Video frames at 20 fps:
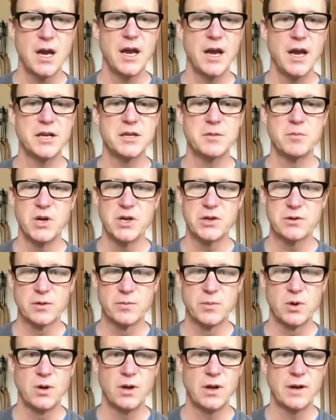It's
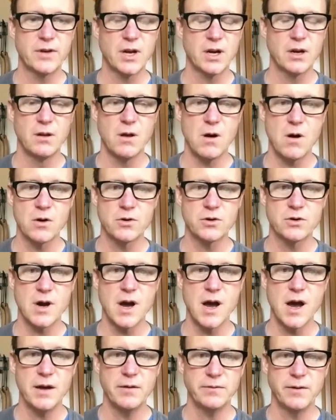miserable. I've got a long
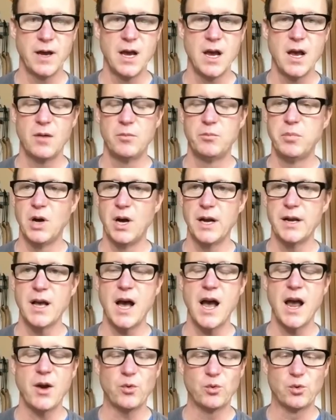drive, but
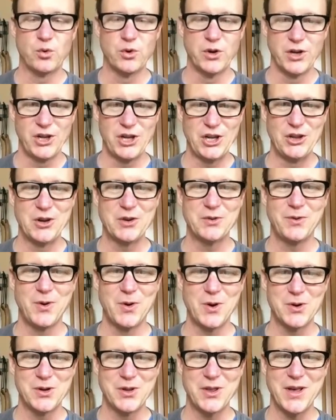I really look
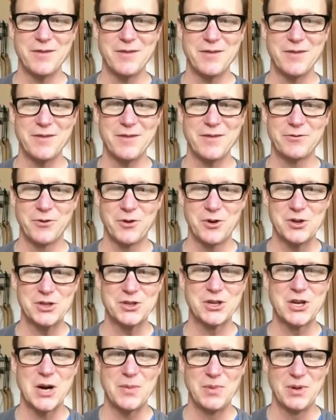forward to that
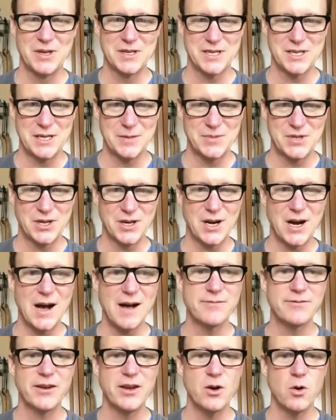first couple of sips of
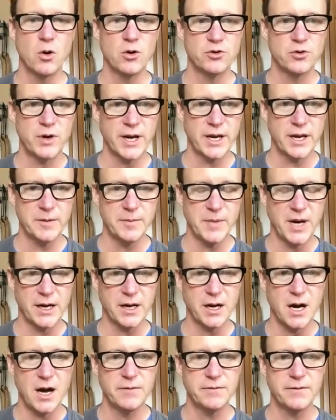coffee, or drinking my
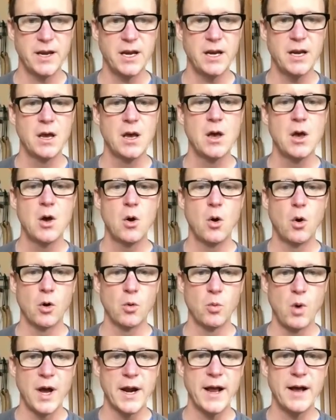coffee, or
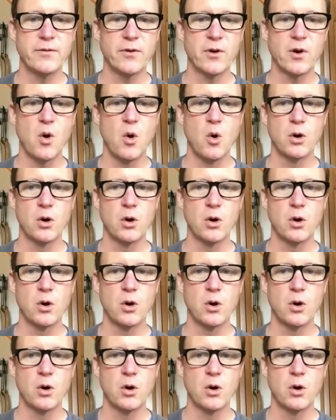whatever, or